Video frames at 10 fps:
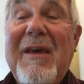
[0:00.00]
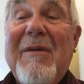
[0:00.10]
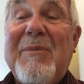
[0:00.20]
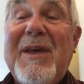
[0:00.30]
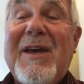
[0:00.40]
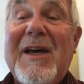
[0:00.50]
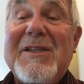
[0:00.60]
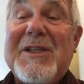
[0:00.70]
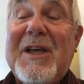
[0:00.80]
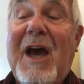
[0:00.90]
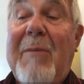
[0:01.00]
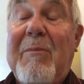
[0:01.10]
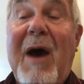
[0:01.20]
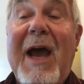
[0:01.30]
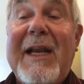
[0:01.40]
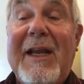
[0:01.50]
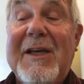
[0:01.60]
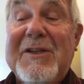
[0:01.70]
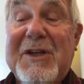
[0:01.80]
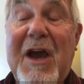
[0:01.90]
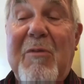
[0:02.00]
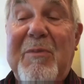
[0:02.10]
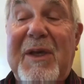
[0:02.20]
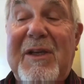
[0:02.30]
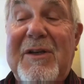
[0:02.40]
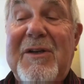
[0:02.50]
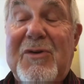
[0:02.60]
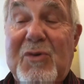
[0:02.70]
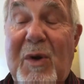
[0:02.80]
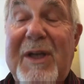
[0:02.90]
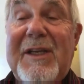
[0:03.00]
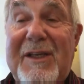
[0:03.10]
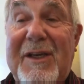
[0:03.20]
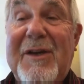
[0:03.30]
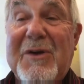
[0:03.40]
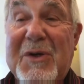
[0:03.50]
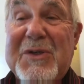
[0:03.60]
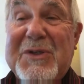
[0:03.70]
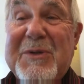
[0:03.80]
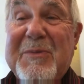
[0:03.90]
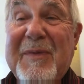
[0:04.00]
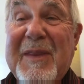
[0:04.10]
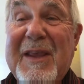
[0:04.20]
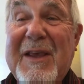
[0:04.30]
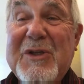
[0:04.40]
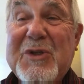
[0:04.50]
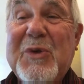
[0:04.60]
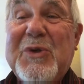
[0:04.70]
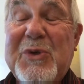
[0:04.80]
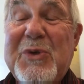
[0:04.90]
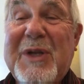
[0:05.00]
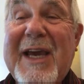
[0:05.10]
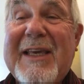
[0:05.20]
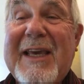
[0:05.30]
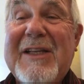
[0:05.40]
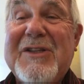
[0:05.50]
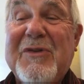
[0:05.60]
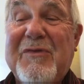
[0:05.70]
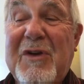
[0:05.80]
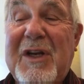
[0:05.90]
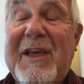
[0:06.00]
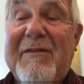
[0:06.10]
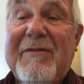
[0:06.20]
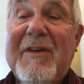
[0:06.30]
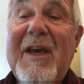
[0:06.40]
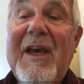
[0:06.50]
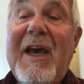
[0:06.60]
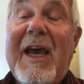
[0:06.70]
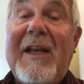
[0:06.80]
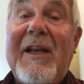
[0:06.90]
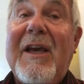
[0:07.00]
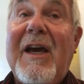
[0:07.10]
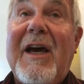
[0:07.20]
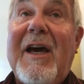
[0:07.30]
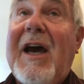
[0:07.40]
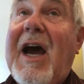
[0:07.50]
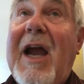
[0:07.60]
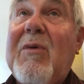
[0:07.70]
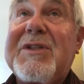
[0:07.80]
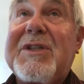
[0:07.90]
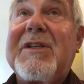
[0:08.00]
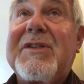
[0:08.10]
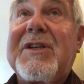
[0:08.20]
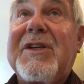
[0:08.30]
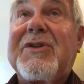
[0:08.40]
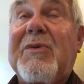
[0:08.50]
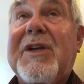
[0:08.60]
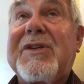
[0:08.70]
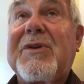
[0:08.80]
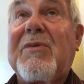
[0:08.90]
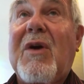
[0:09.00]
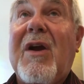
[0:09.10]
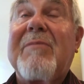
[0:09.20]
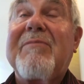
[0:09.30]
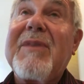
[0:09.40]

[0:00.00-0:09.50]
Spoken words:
because mine has now been 20 years. So 2 decades of relief. And I was in a situation where